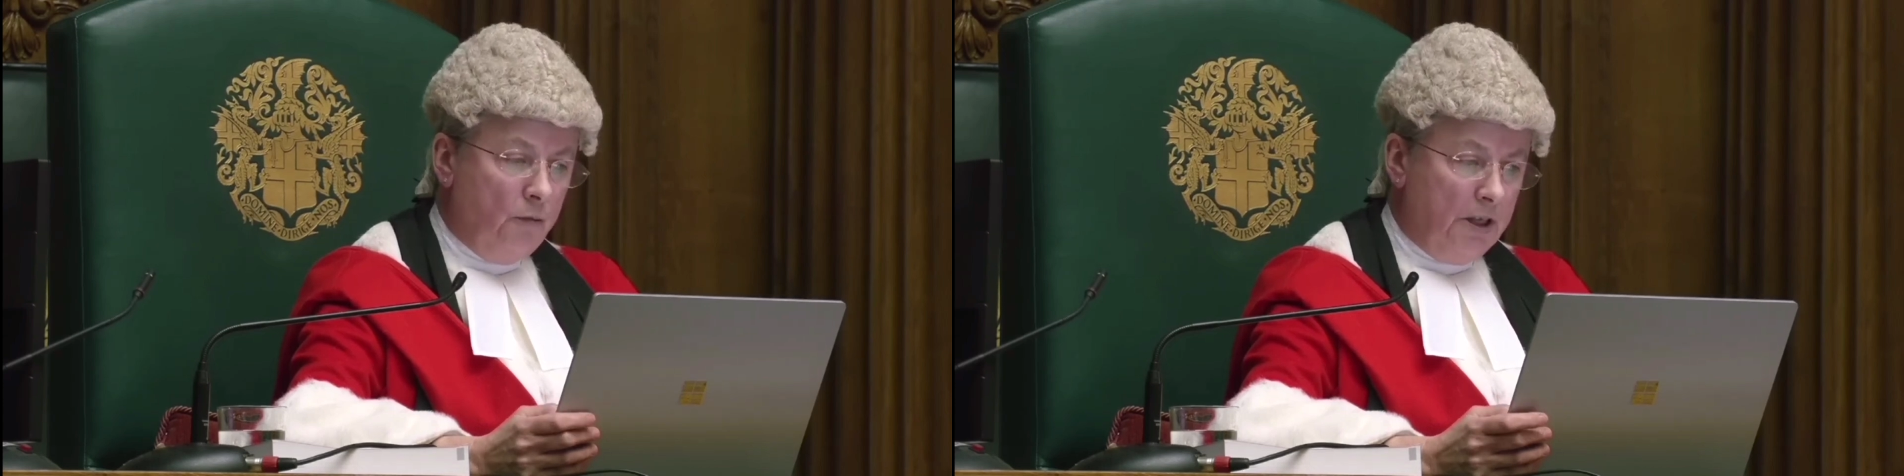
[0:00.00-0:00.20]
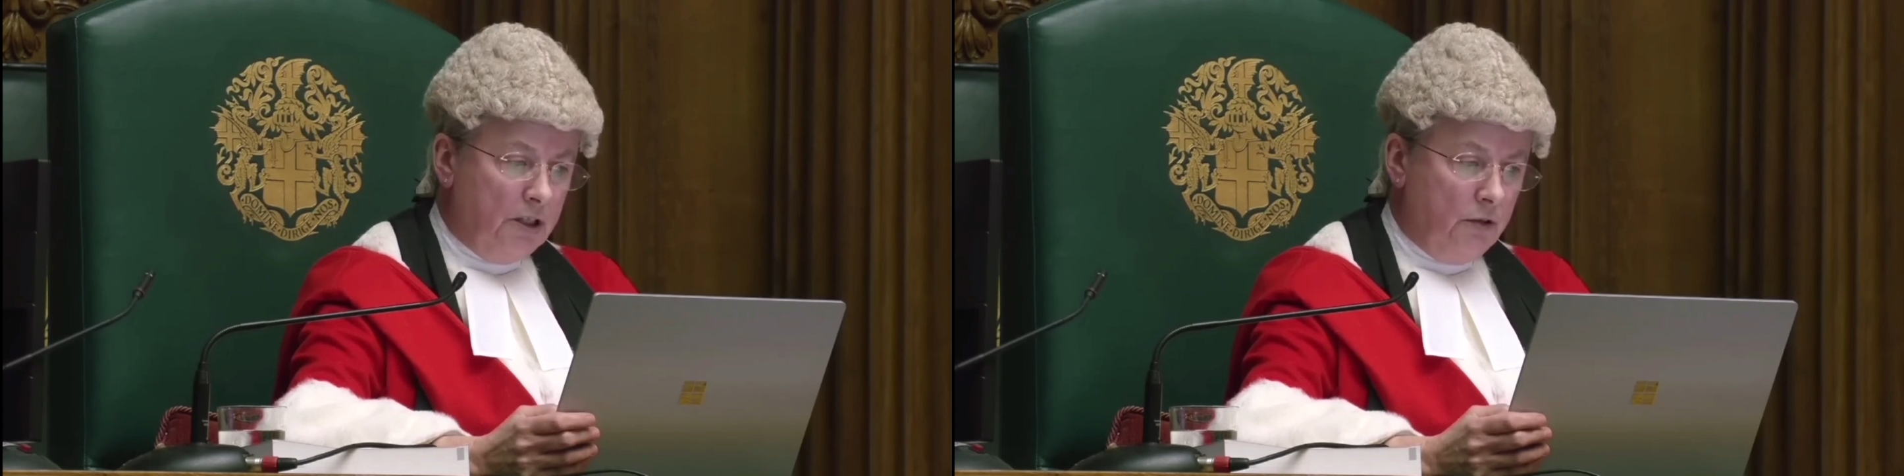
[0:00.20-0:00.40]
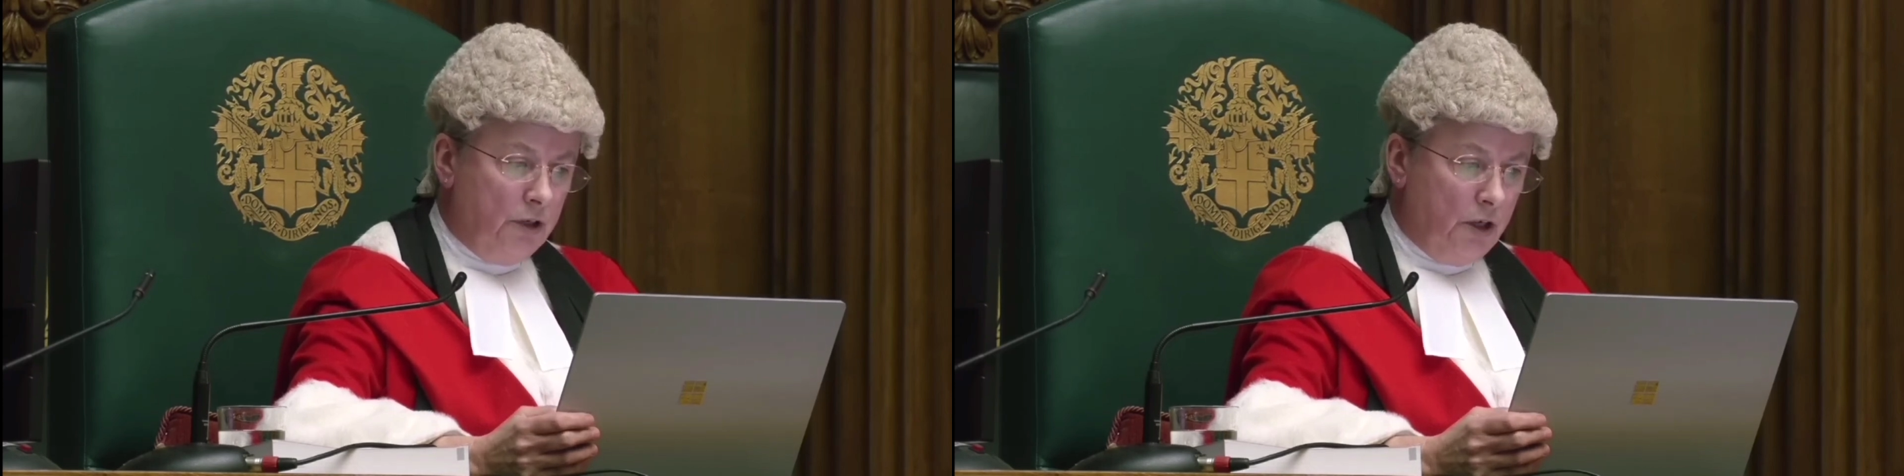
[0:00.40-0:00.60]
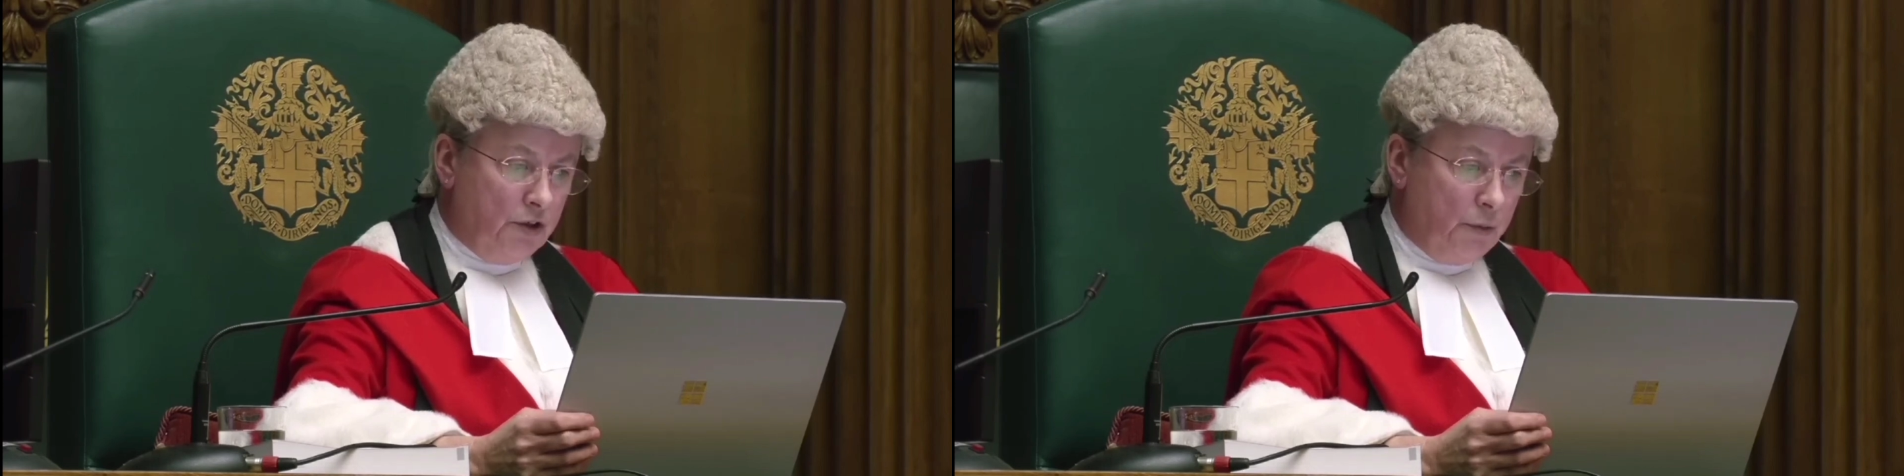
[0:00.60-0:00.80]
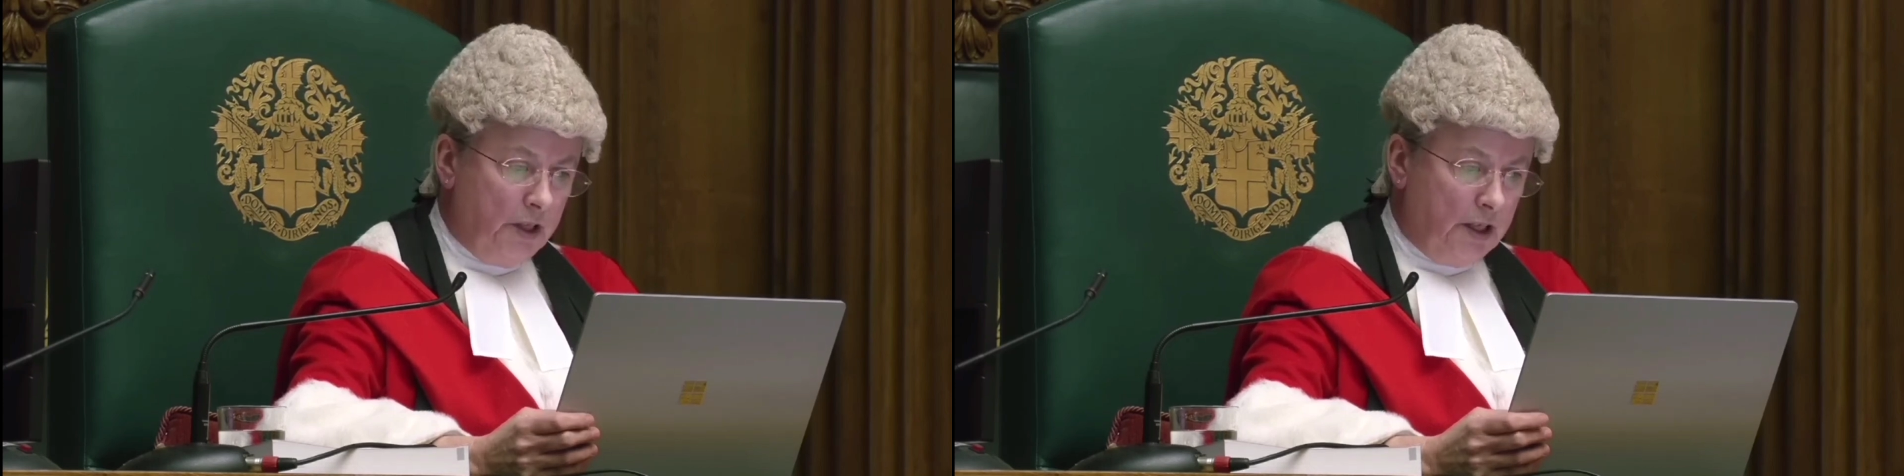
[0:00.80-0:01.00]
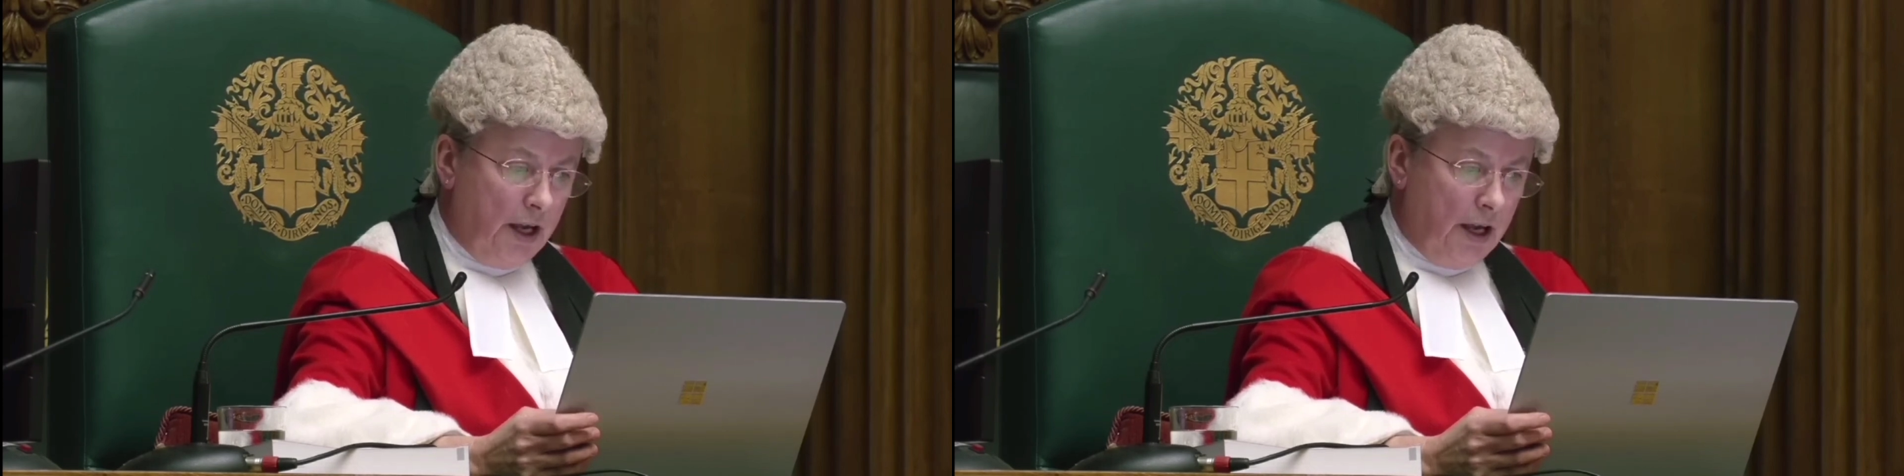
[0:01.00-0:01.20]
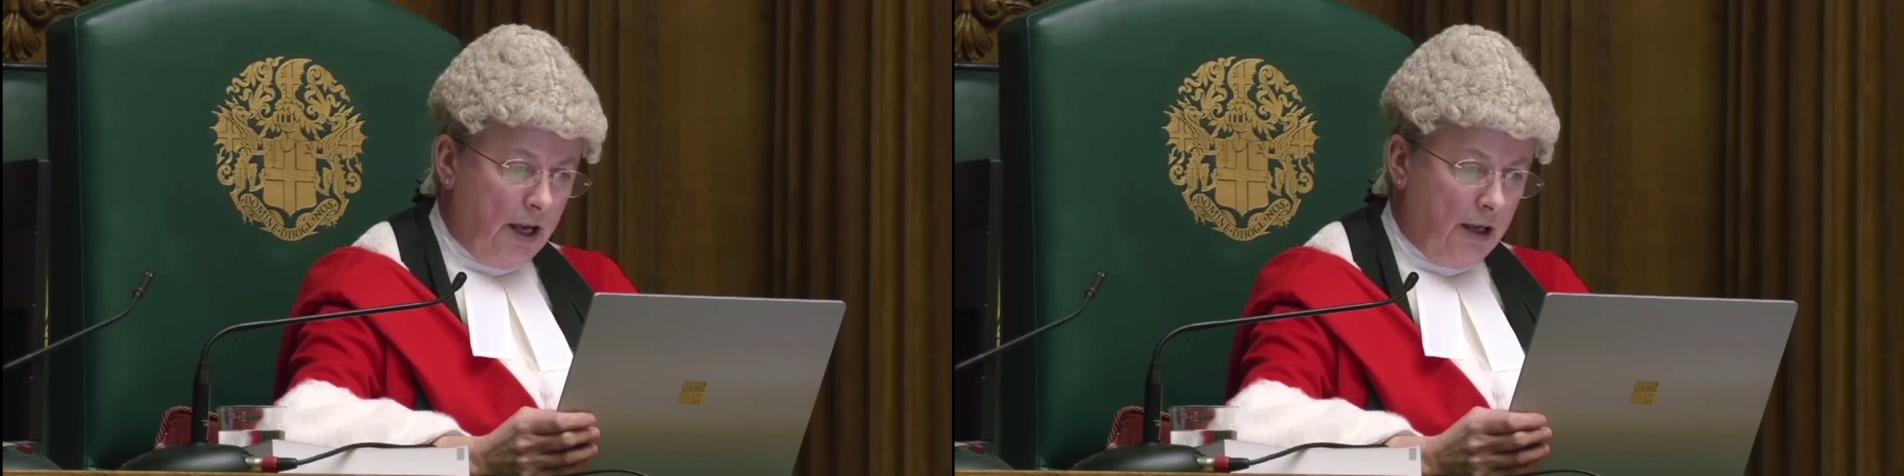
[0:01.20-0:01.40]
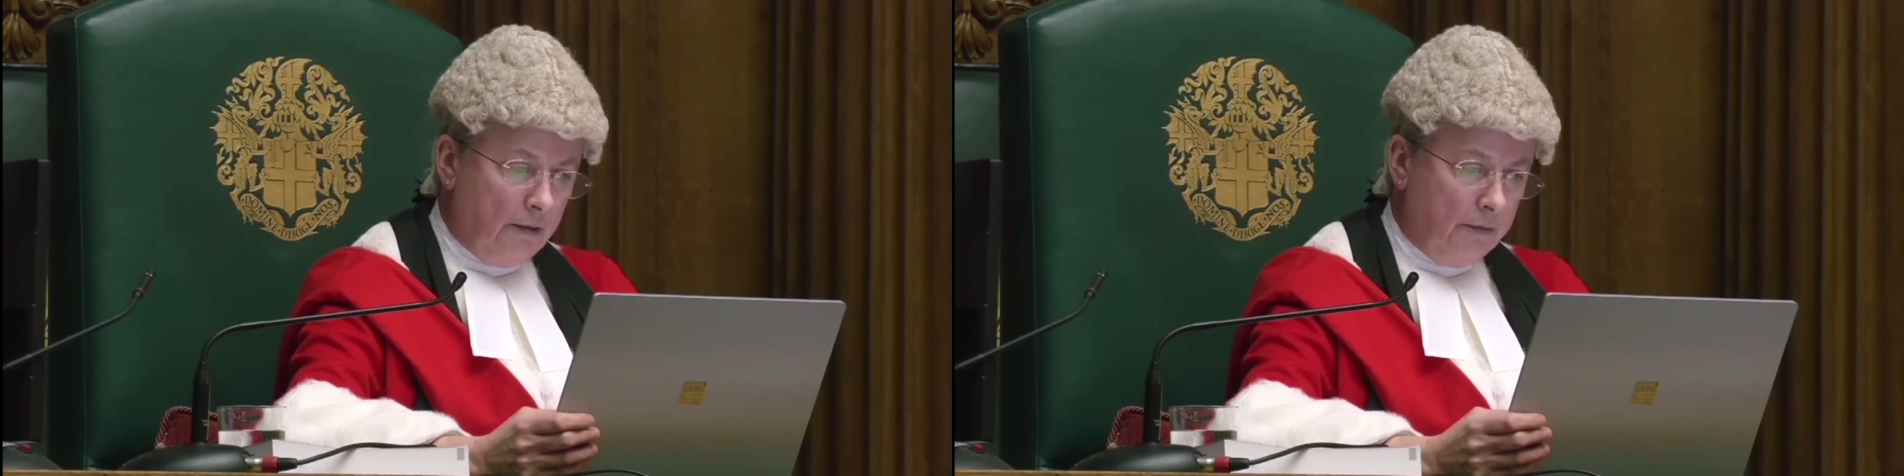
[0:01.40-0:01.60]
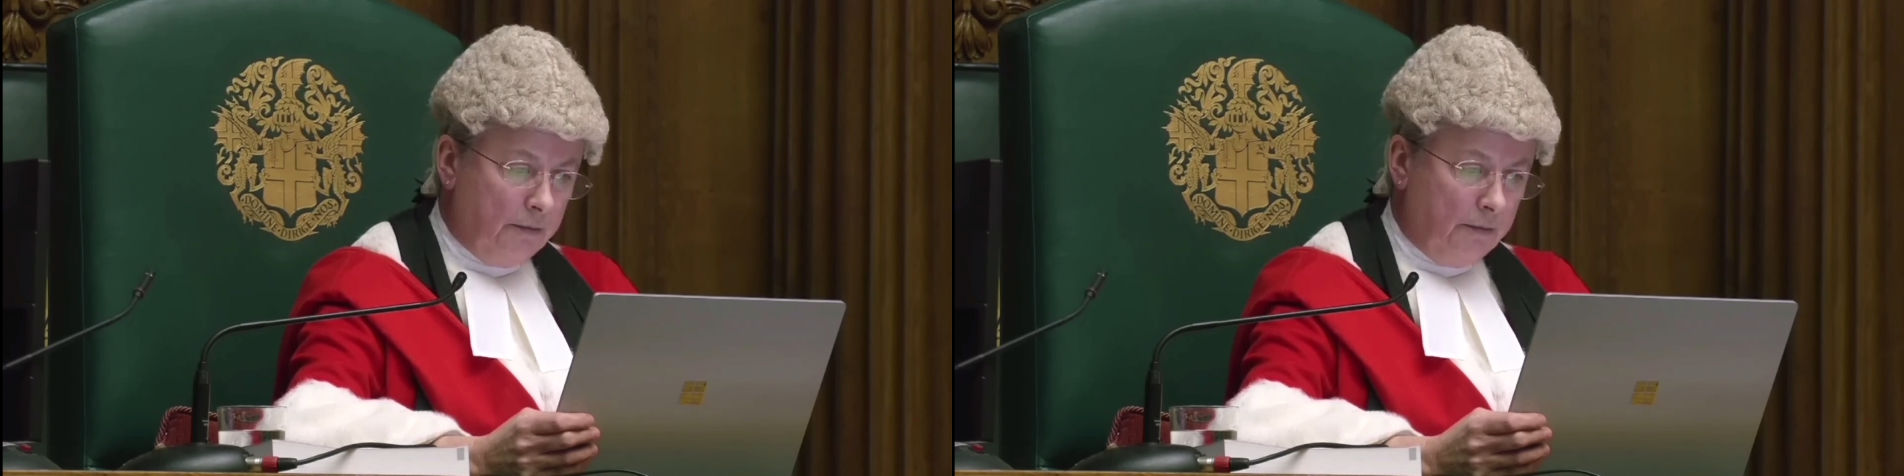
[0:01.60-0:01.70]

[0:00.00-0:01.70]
medical notes with care.